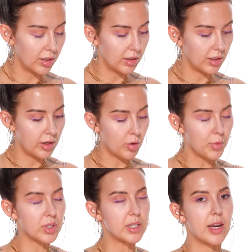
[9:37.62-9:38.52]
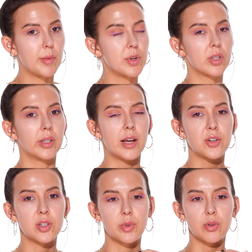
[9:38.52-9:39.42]
they almost damage the
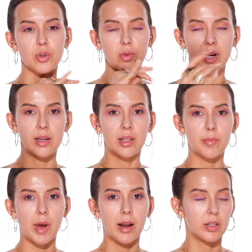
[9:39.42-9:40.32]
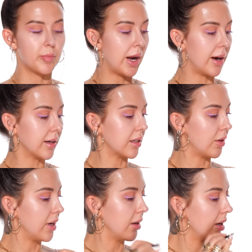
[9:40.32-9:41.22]
lashes when you're trying to get them out of the pack. So
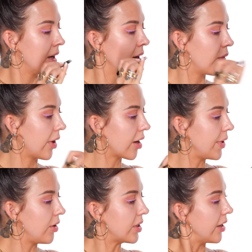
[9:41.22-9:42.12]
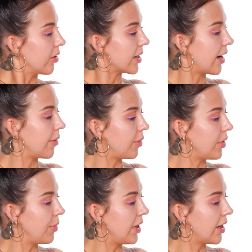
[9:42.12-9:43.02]
I recommend you take your time and
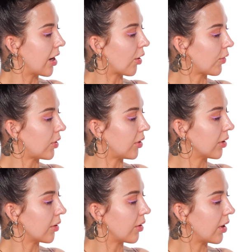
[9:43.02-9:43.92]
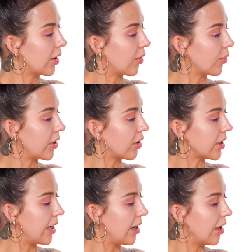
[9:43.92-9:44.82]
you be careful when you're
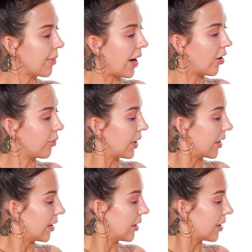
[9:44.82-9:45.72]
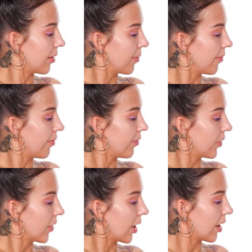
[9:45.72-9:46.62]
taking them out because
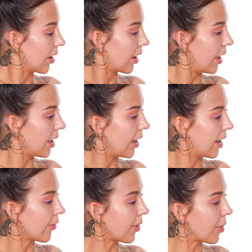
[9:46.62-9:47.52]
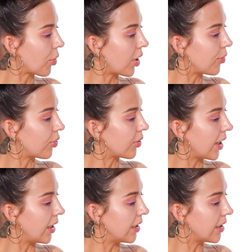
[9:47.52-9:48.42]
they can rip apart
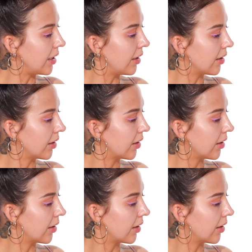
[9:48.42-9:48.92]
pretty easy.